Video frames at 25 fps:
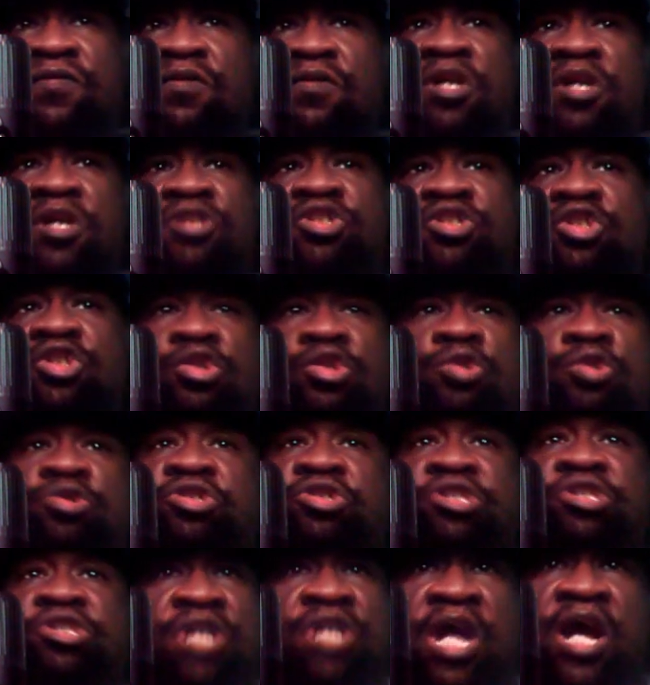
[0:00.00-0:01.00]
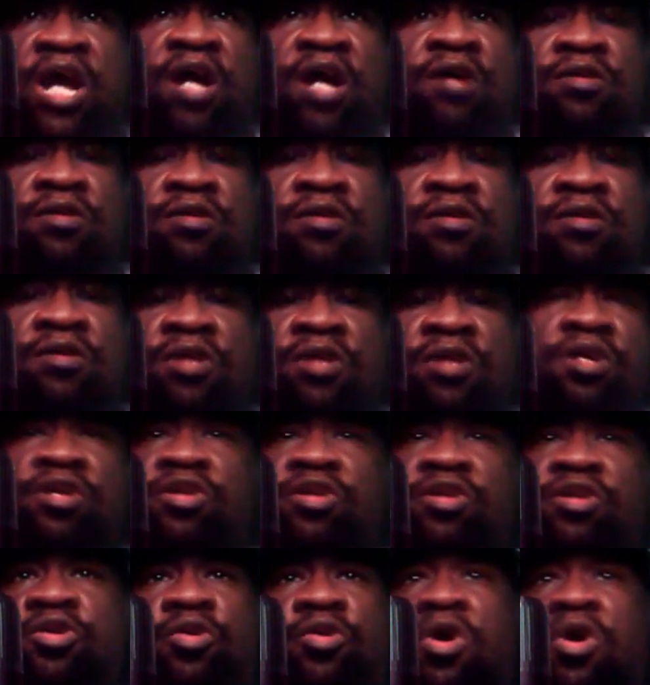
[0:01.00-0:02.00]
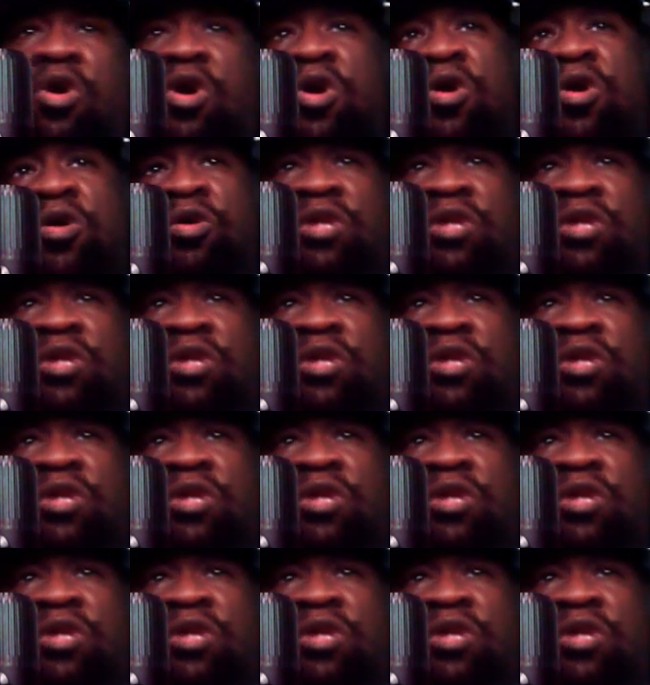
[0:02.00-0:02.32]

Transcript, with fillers: a solution now? You all